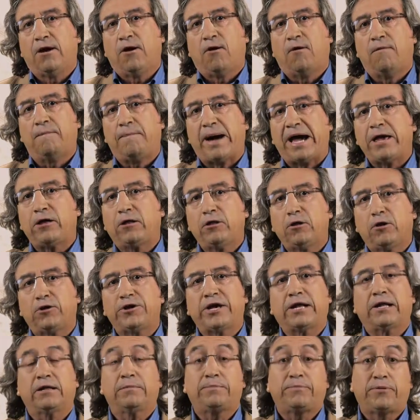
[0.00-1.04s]
on
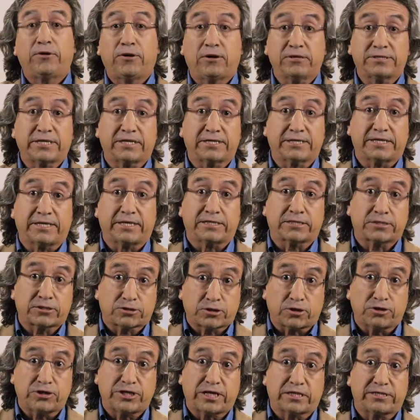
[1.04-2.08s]
biological processes
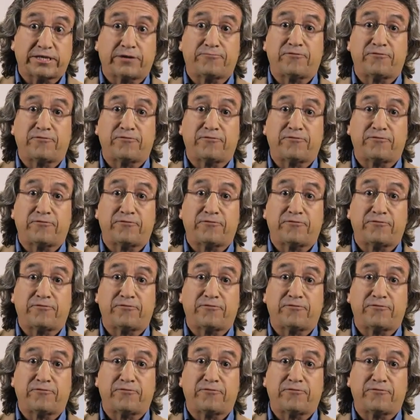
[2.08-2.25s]
such as the